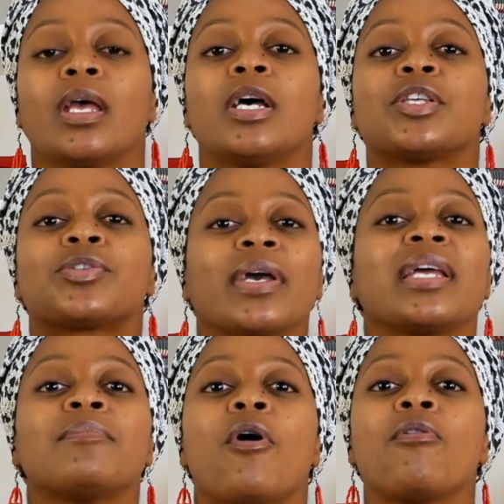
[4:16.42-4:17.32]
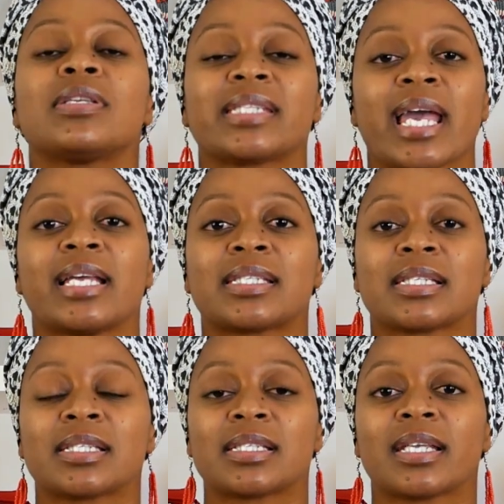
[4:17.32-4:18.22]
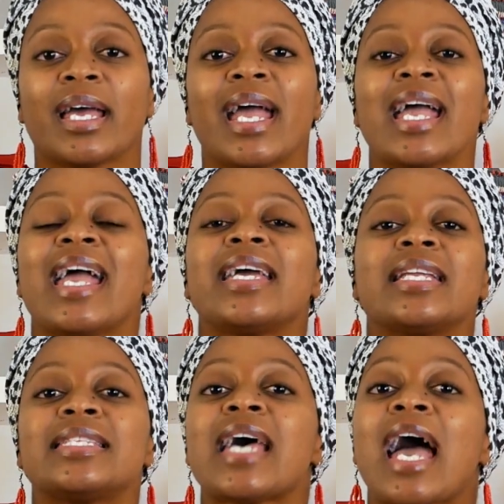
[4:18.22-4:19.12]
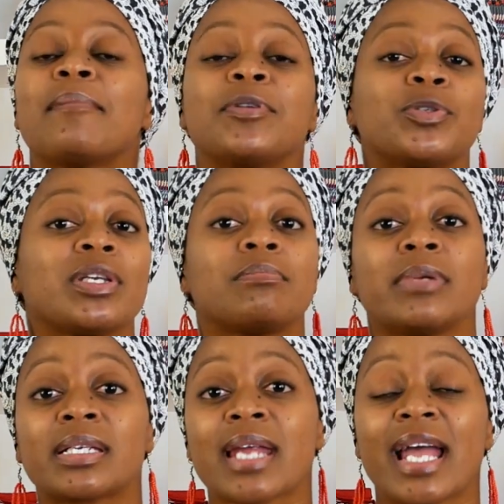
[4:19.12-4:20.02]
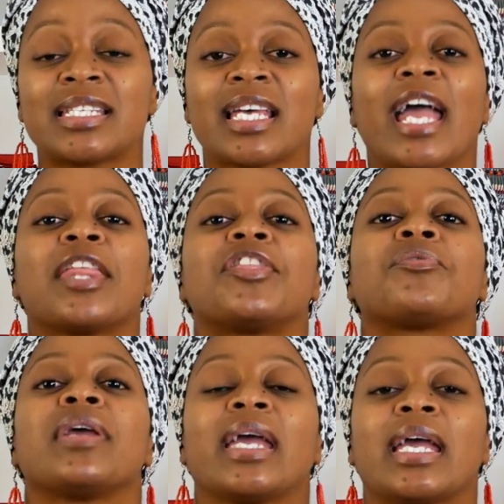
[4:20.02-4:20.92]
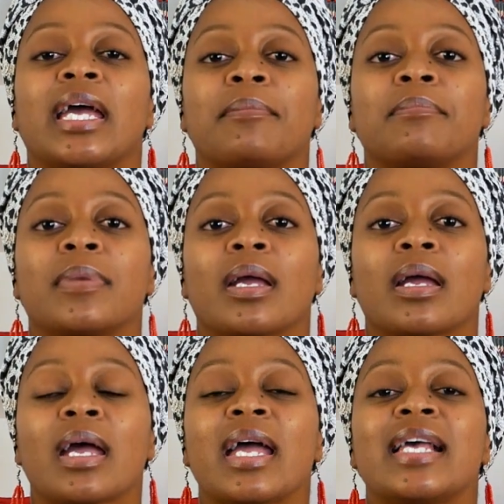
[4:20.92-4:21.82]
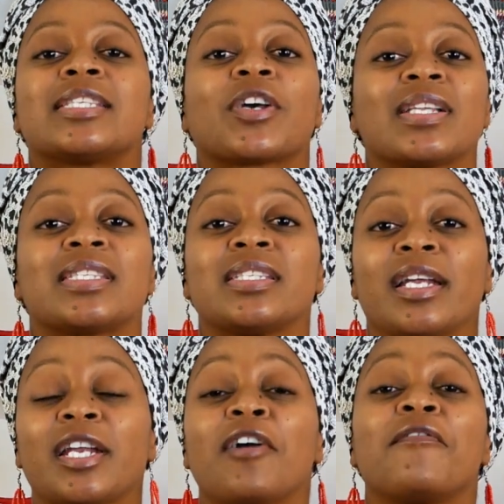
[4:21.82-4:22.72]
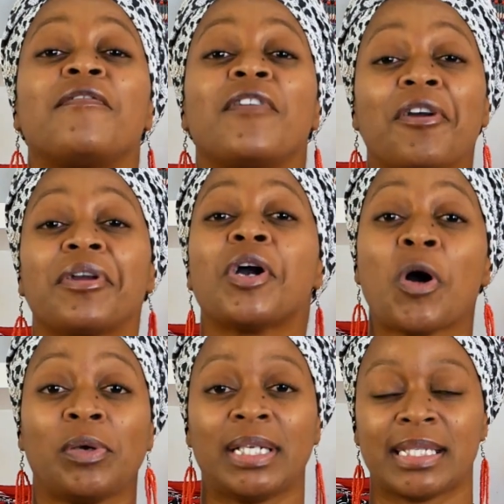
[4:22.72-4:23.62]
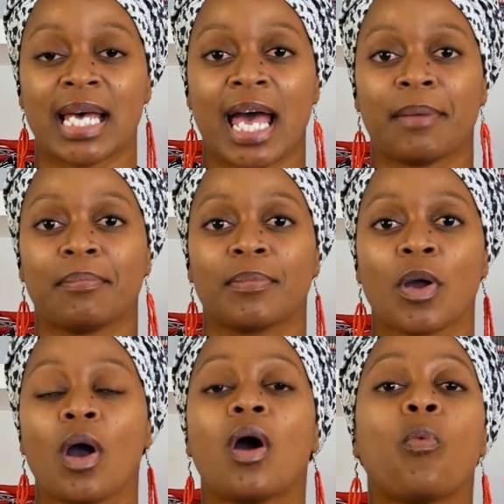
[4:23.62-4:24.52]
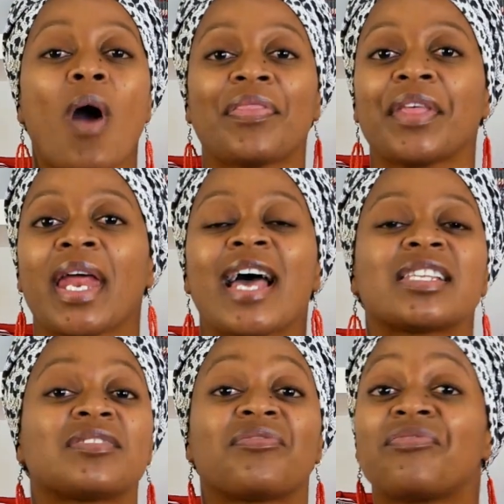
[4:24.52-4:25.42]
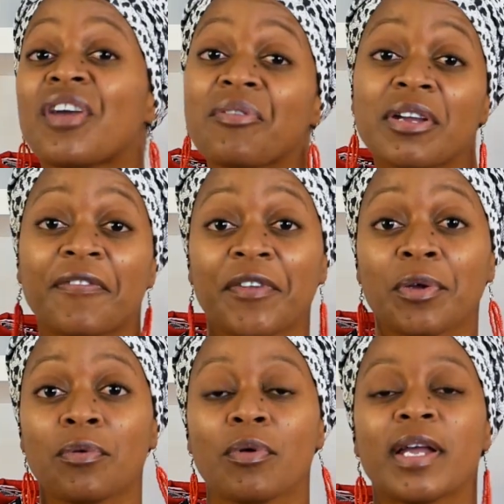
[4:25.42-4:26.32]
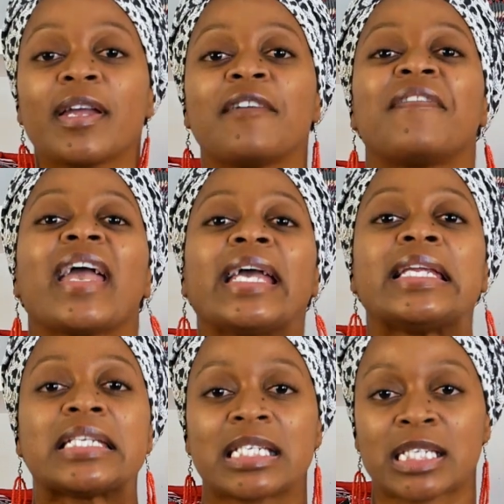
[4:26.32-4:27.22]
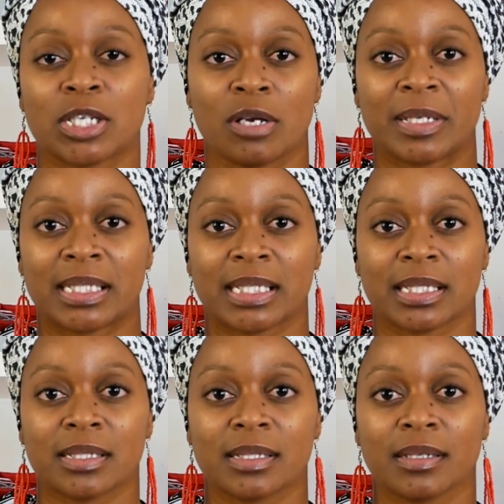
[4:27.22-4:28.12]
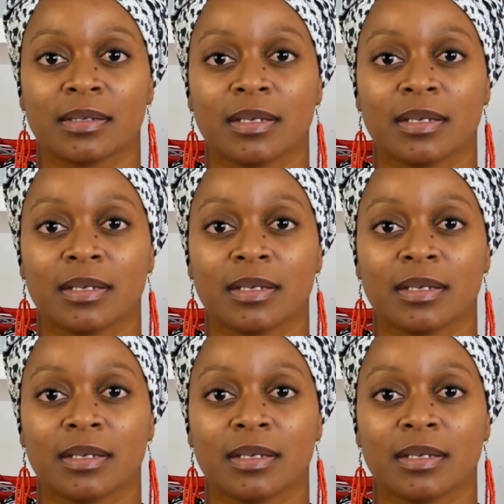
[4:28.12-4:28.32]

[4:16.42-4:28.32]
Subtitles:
So in most cases, any time between midnight and 3 a.m. is considered a very holy time, one that has very few, if any, disturbances.